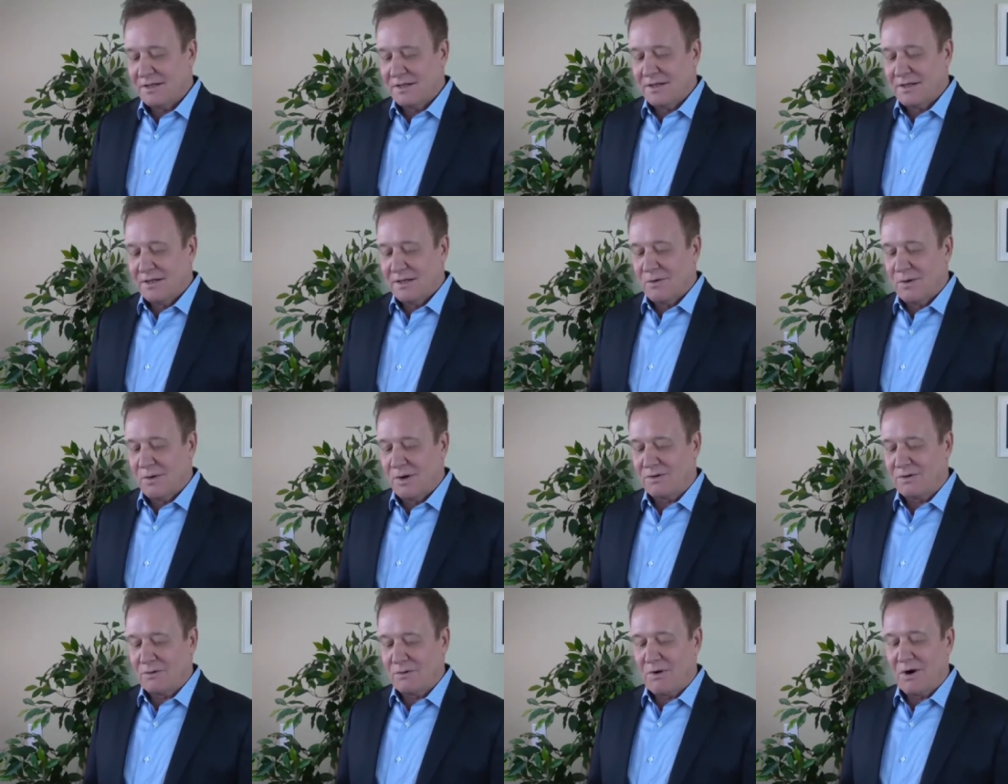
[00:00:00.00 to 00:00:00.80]

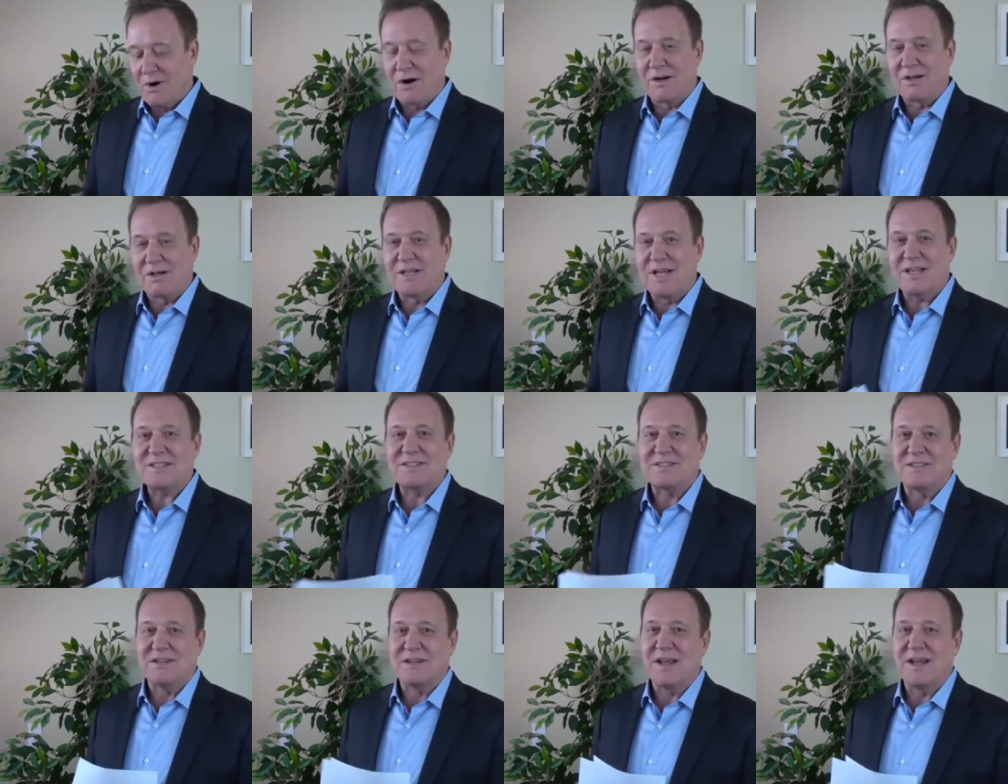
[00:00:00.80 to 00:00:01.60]
welcome our guest
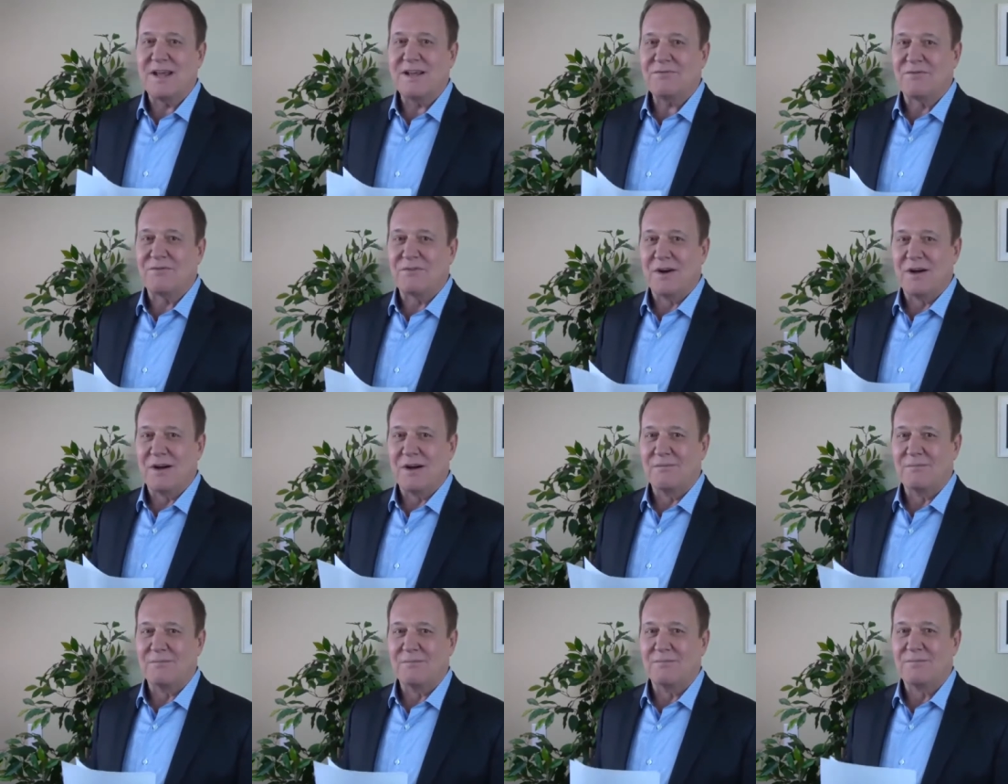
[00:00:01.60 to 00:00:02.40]
today
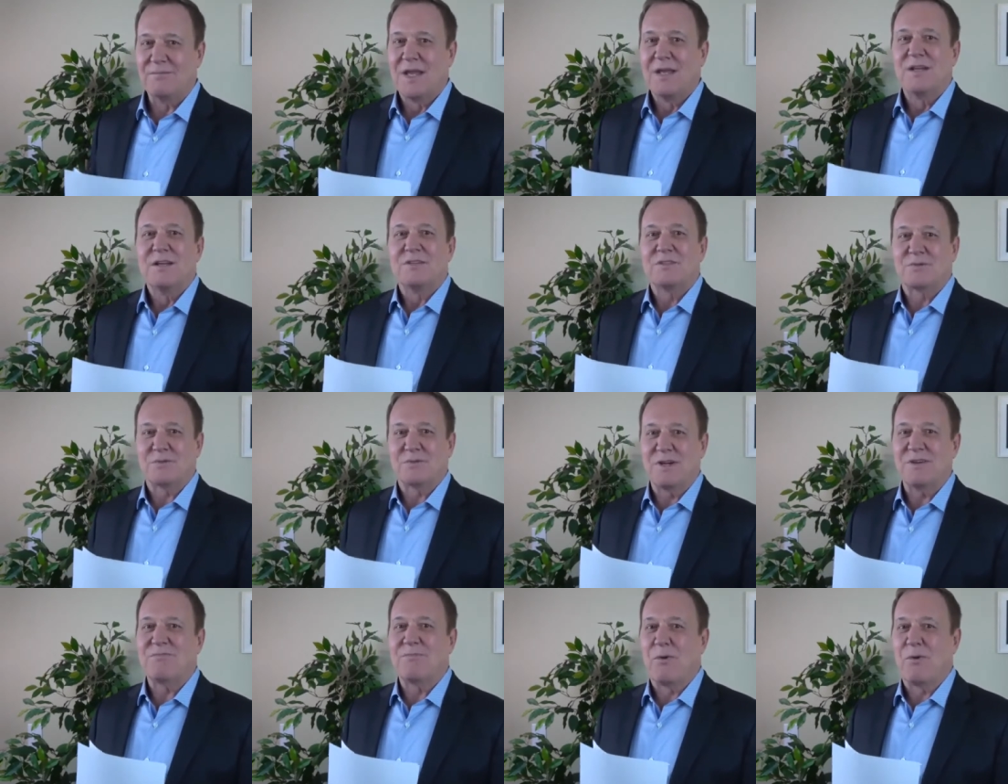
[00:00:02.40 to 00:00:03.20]
from
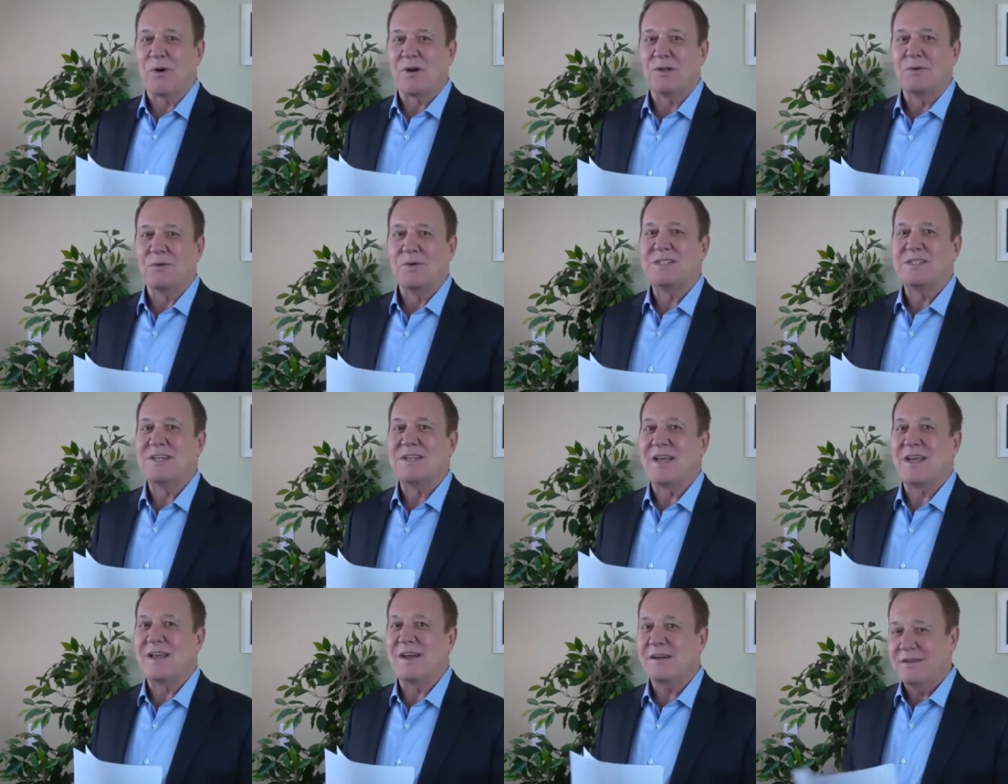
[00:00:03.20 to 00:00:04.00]
Shreveport,
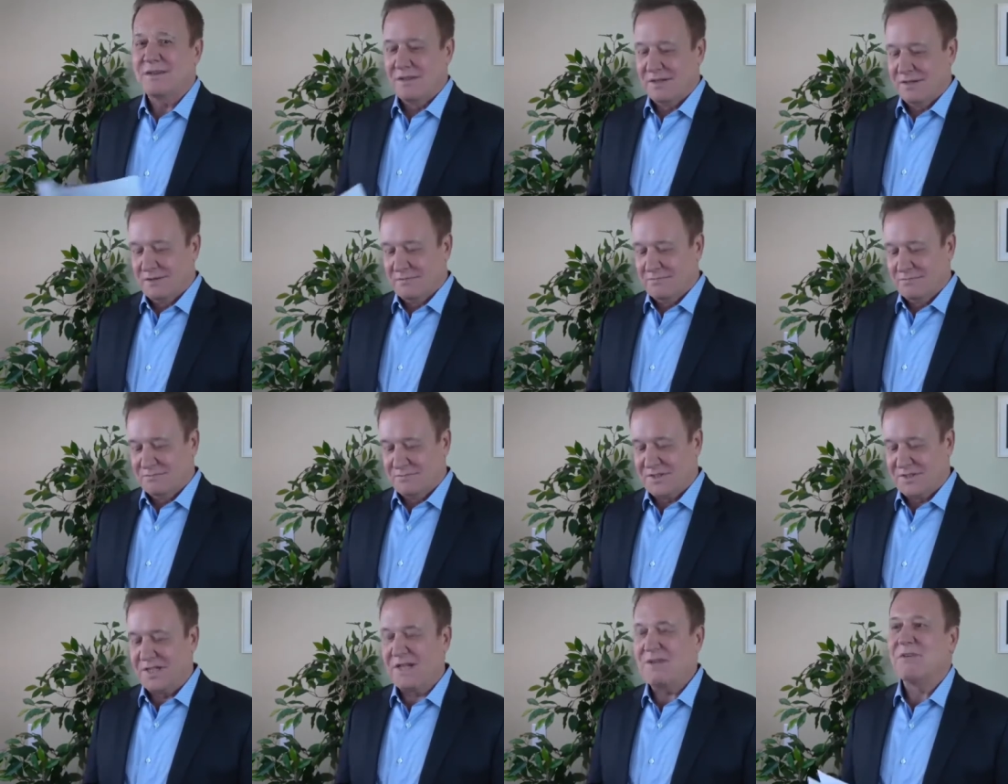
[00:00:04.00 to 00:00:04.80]
Louisiana,
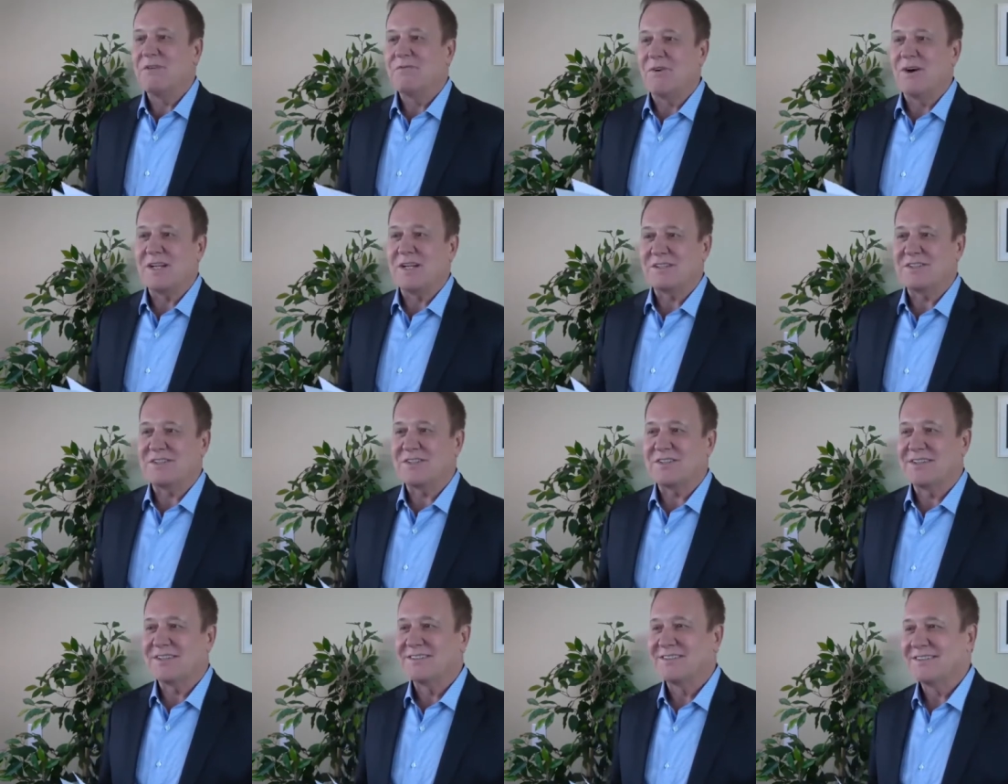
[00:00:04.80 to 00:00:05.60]
Stephen Futch.
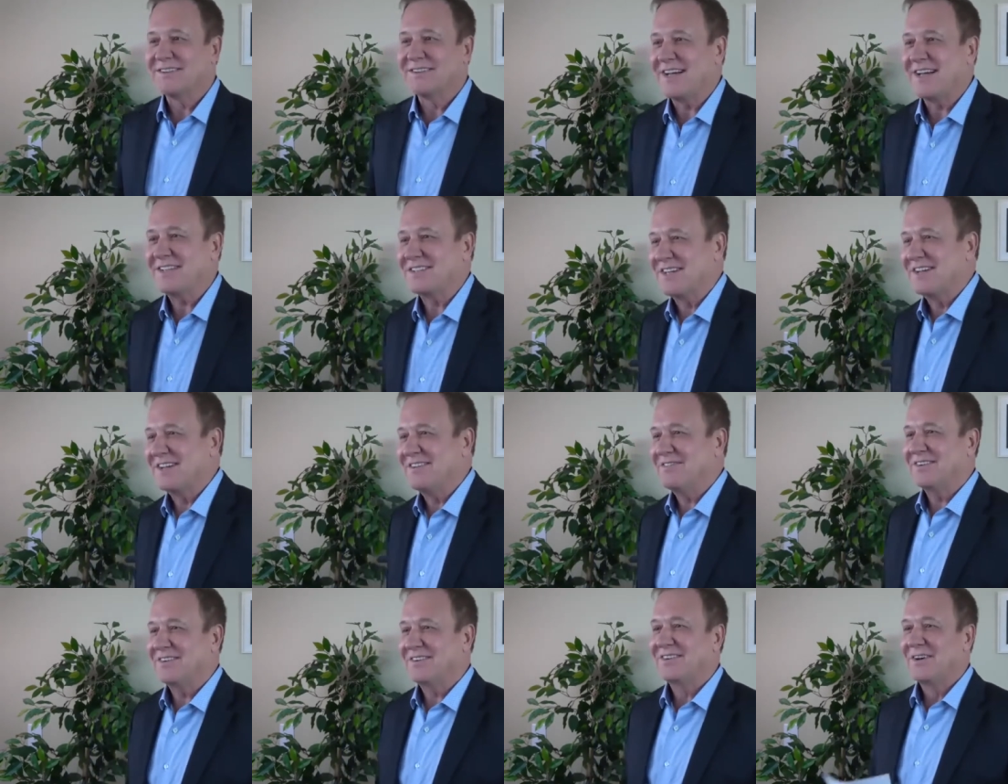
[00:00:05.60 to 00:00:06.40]
Hi,
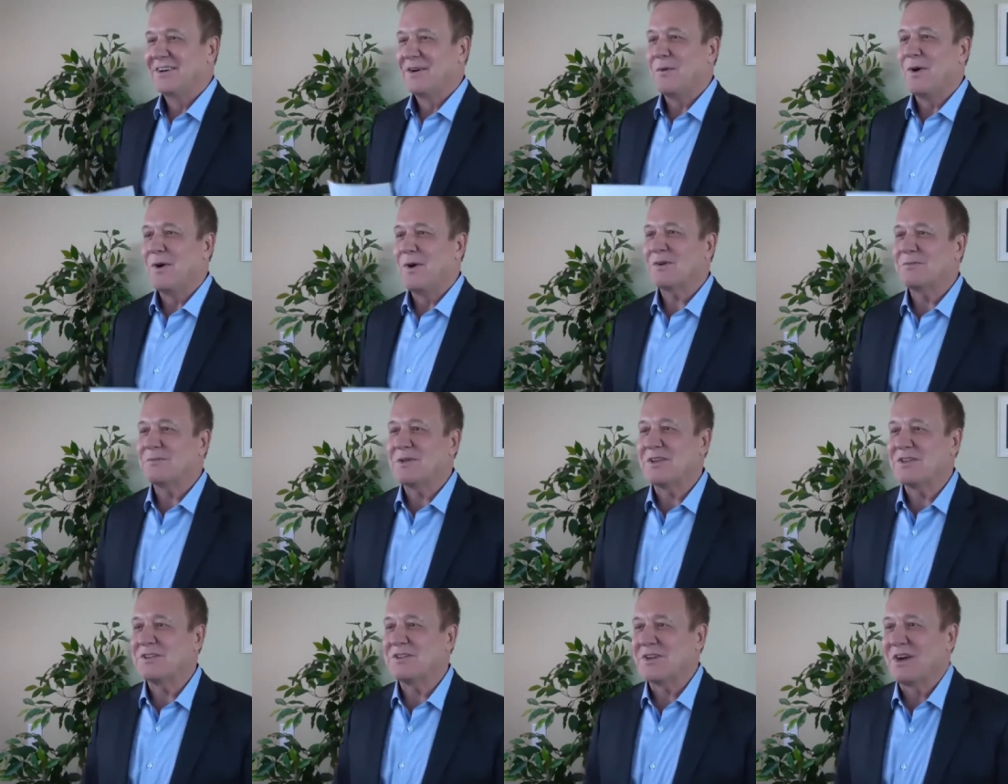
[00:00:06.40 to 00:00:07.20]
Steve. Welcome to
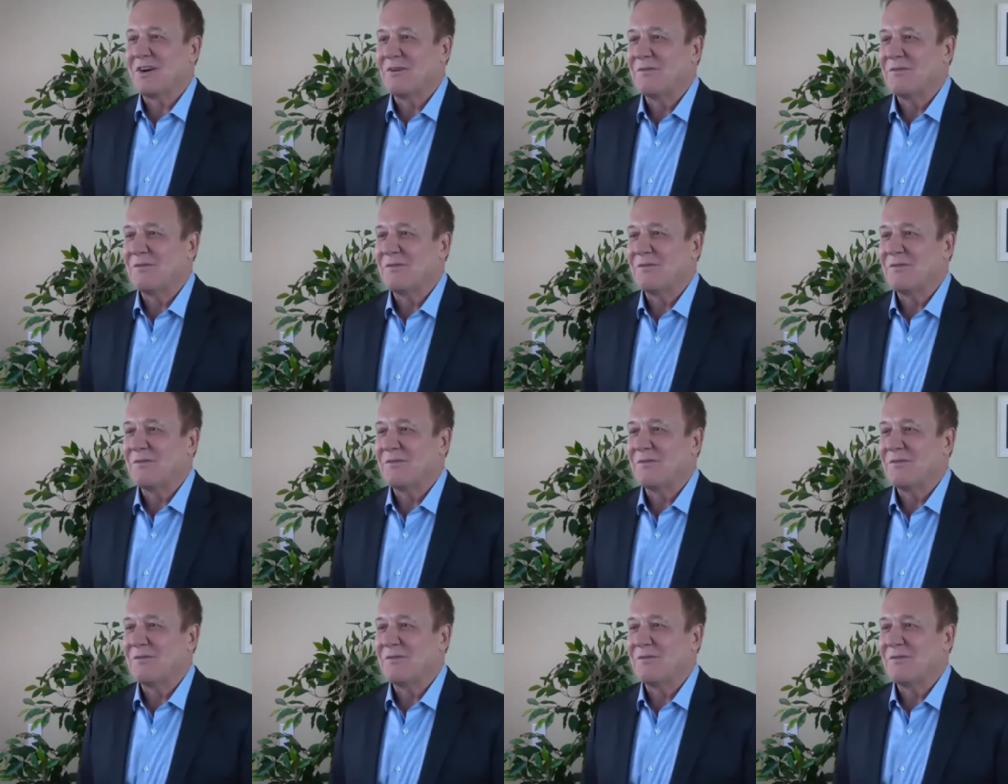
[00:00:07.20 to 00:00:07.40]
the show.